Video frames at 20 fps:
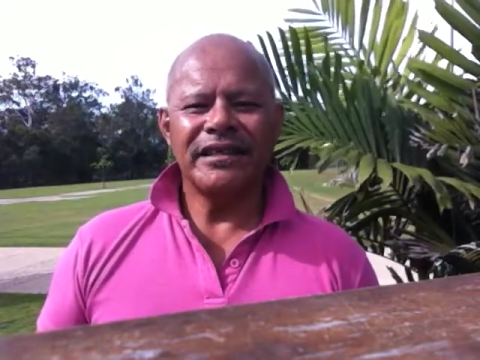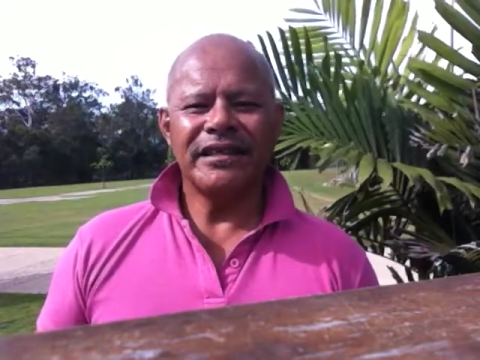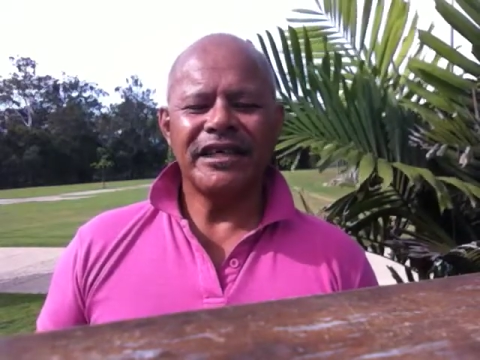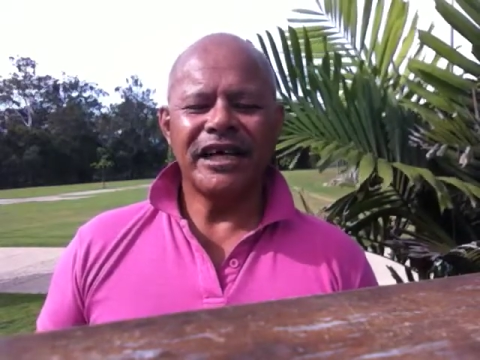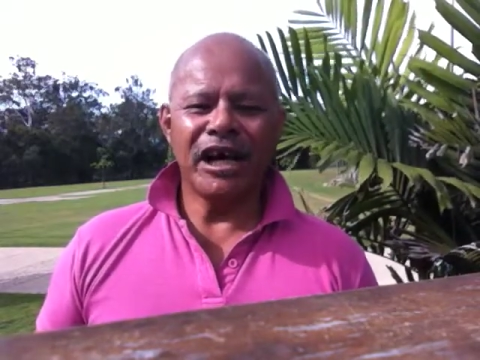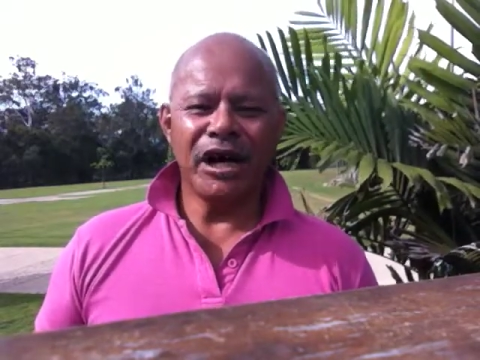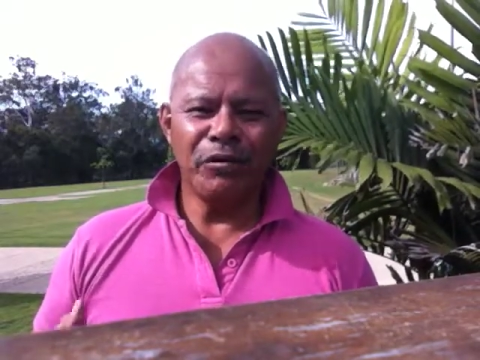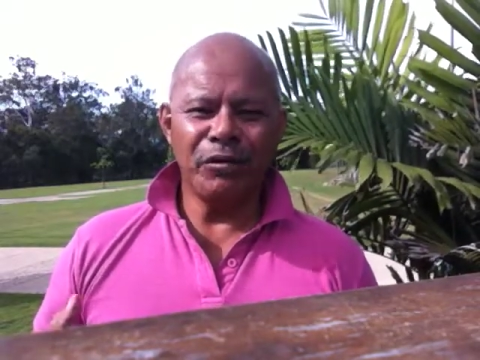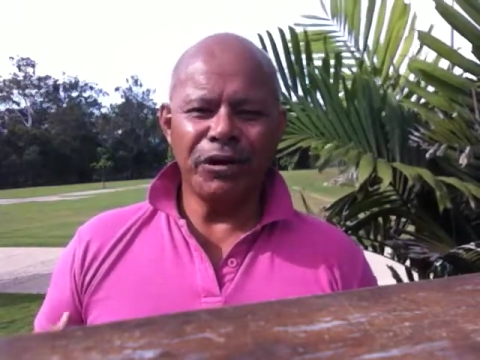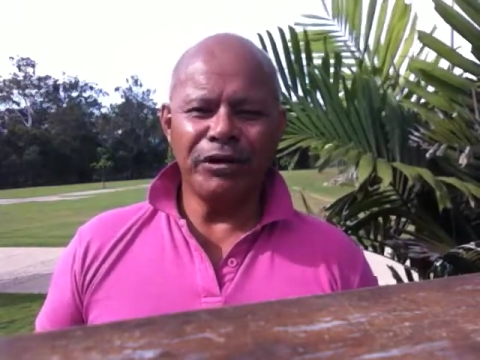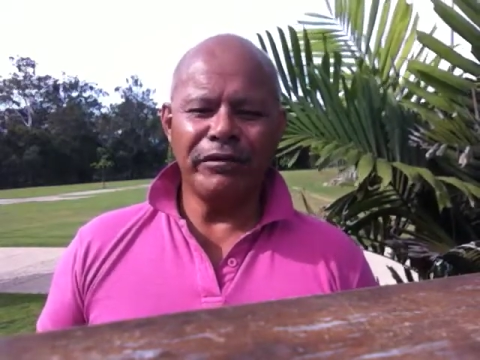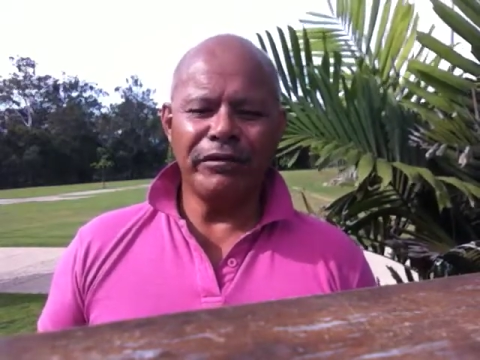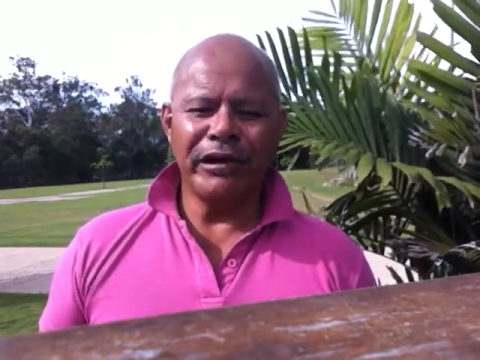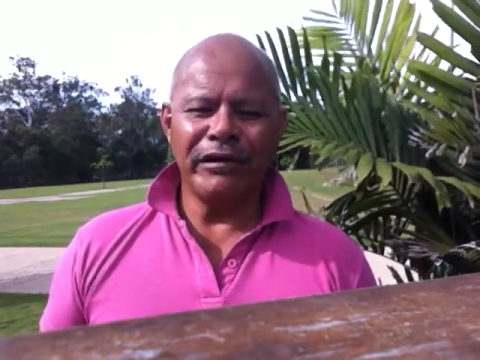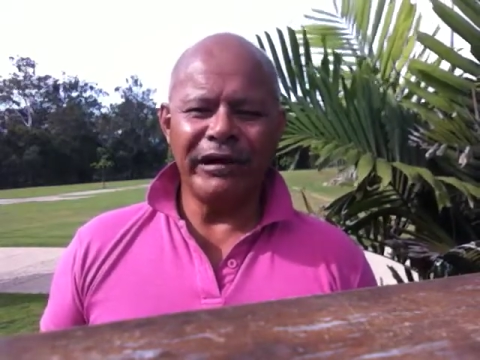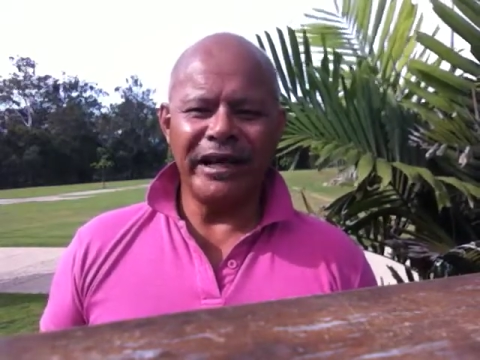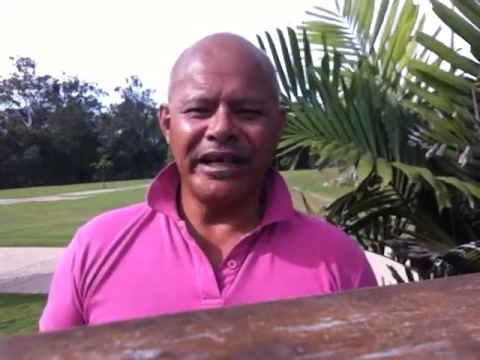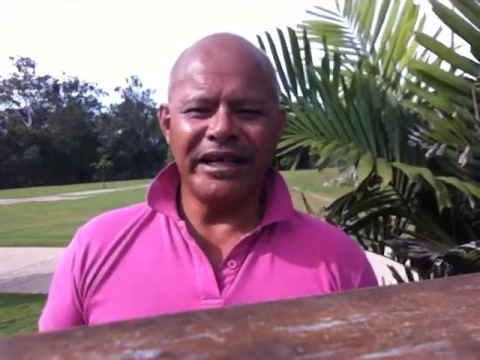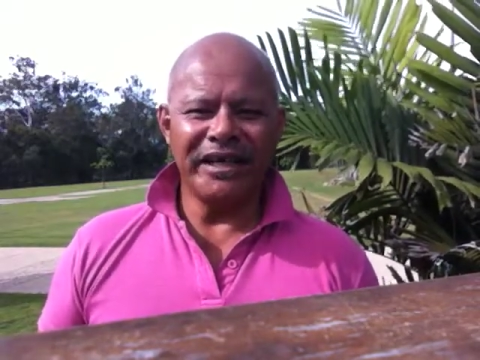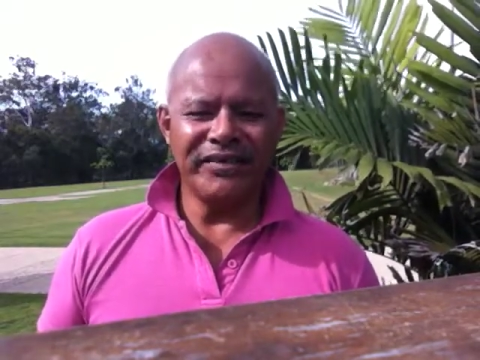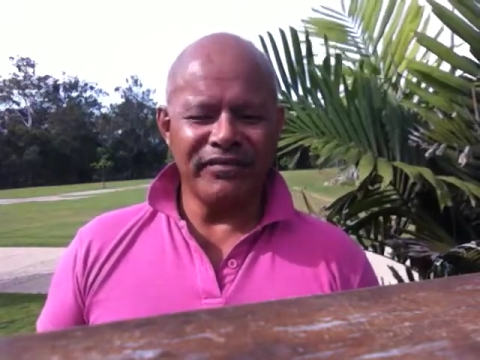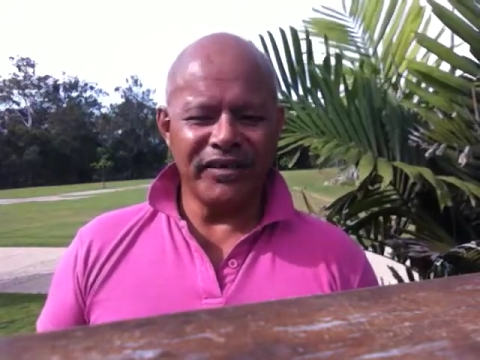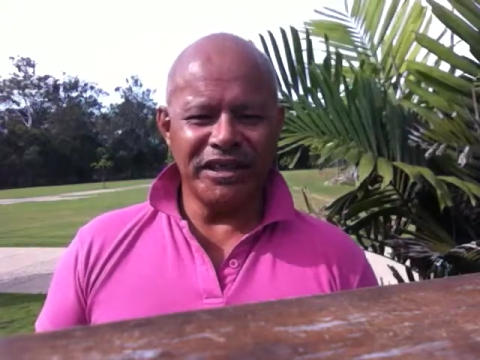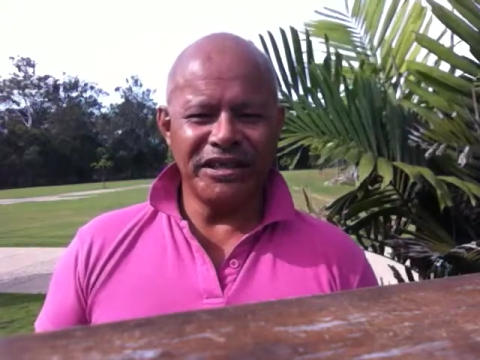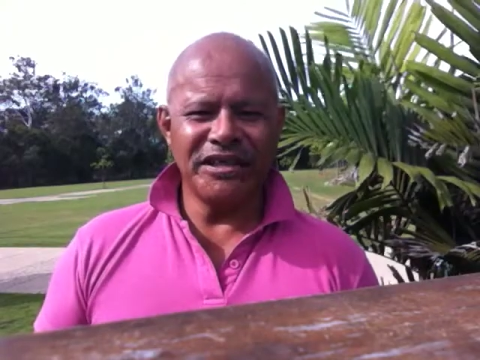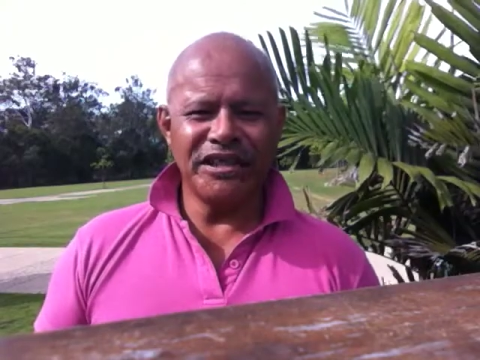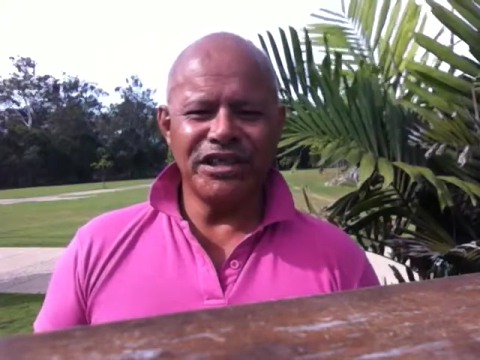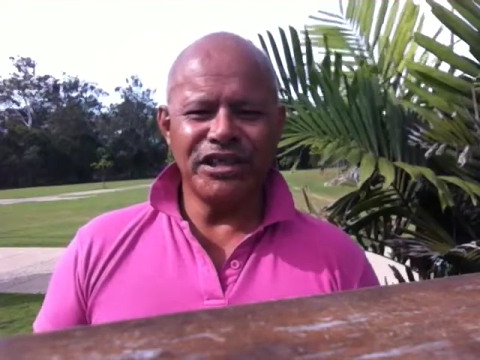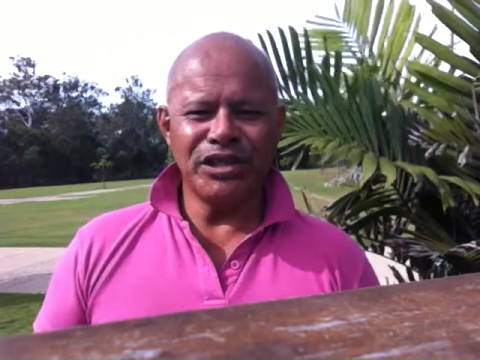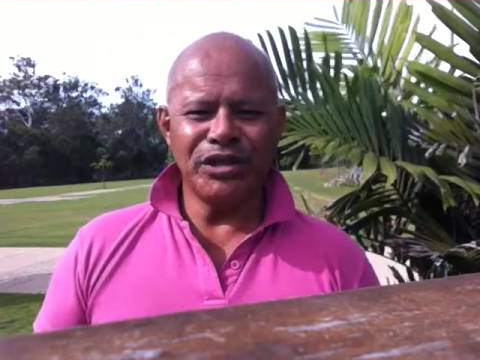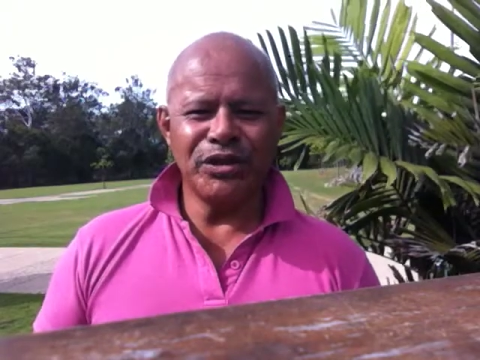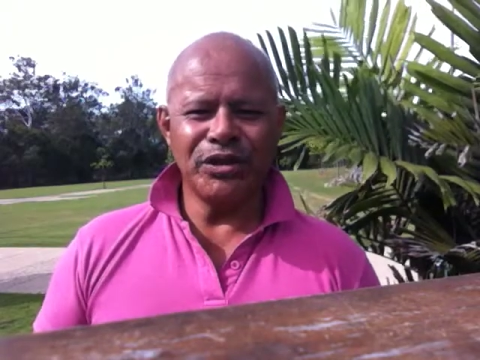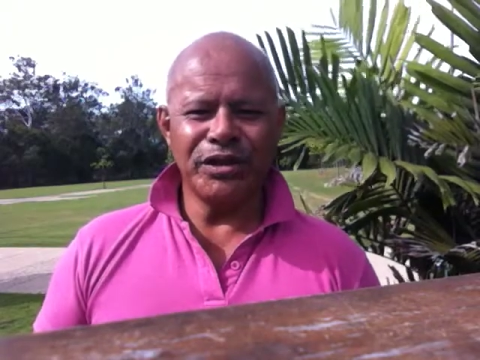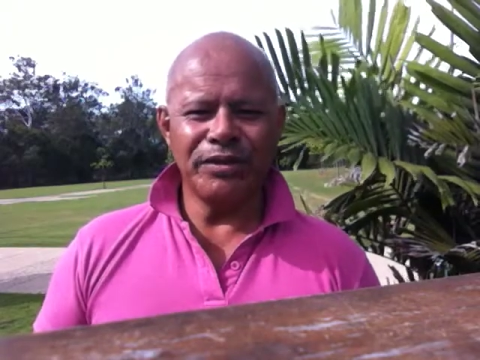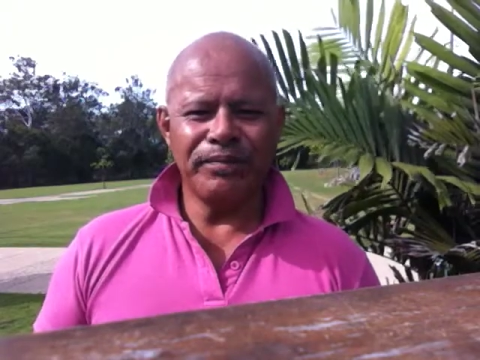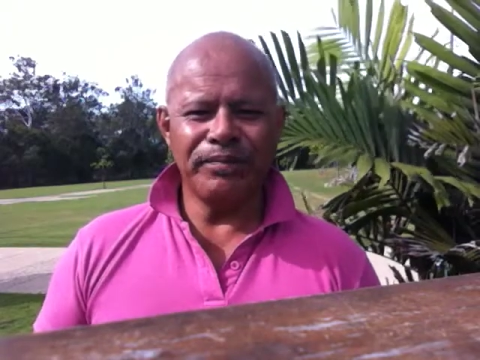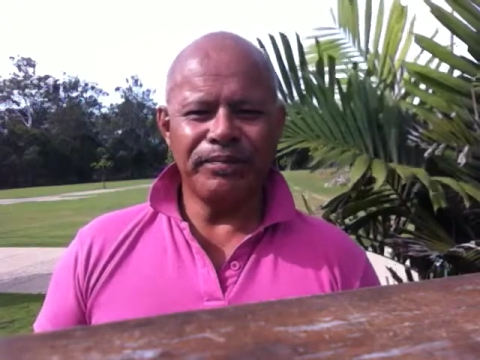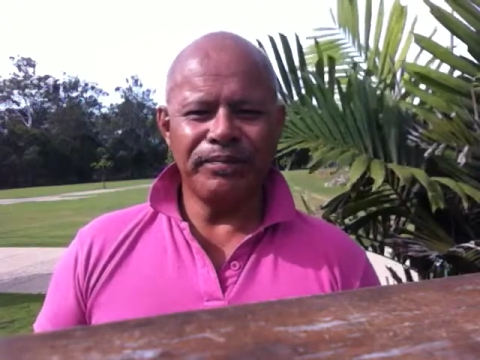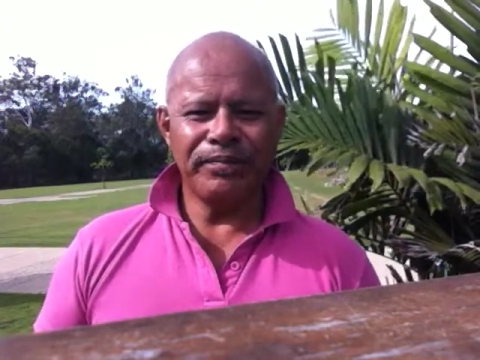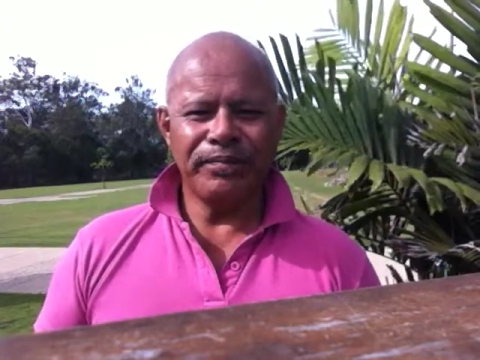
that I would regret if I didn't do it?